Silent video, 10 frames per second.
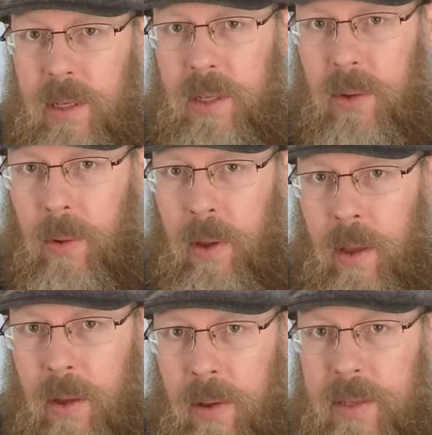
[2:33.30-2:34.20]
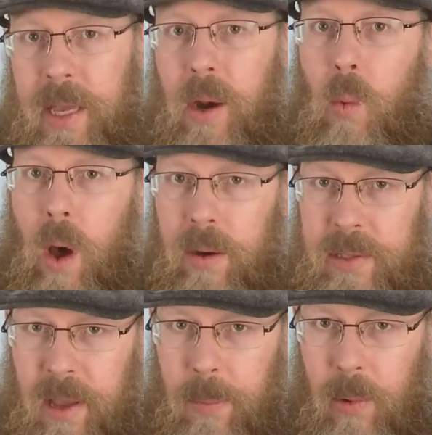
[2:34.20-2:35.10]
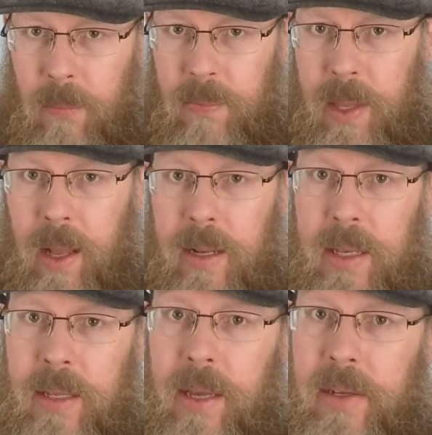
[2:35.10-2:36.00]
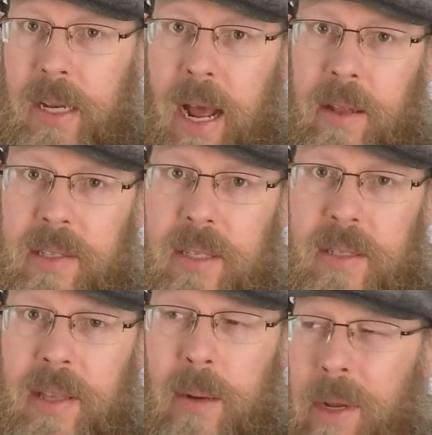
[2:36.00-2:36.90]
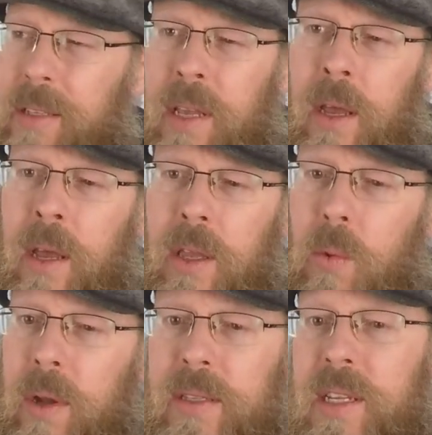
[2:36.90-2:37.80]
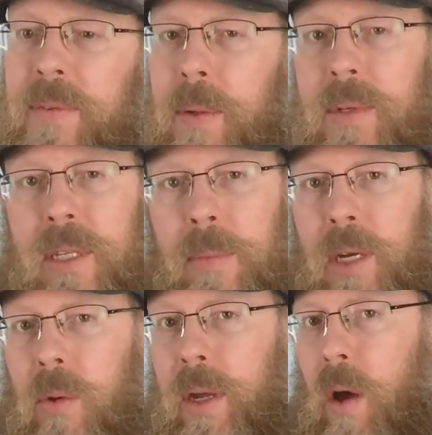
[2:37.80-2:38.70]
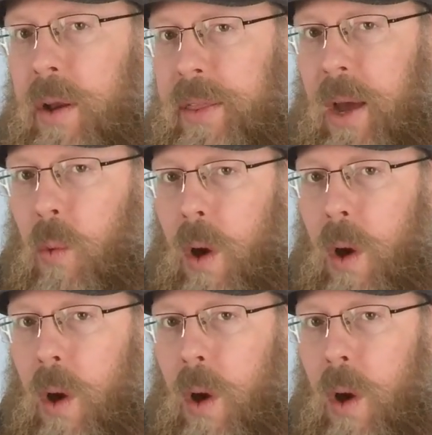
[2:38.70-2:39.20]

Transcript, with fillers: to do is get a water sample, get a detailed analysis done because you want to see if there was something going on in that